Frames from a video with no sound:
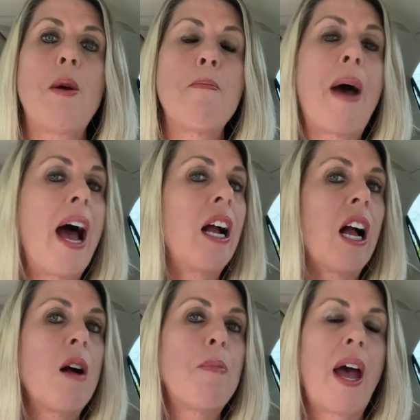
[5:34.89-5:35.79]

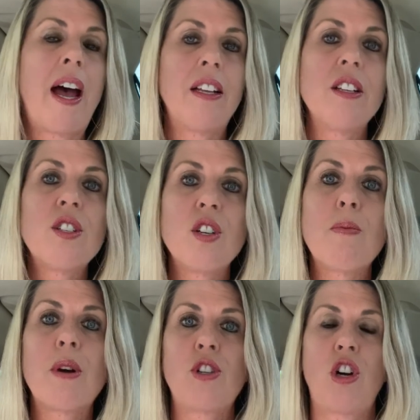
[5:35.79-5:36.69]
backup at the
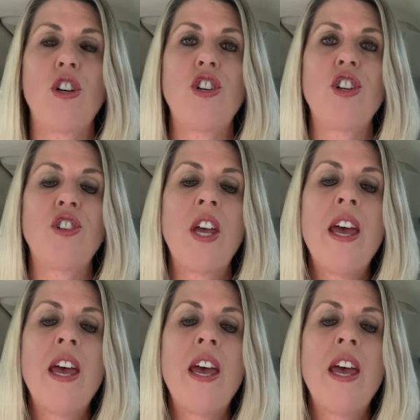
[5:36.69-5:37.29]
superchargers.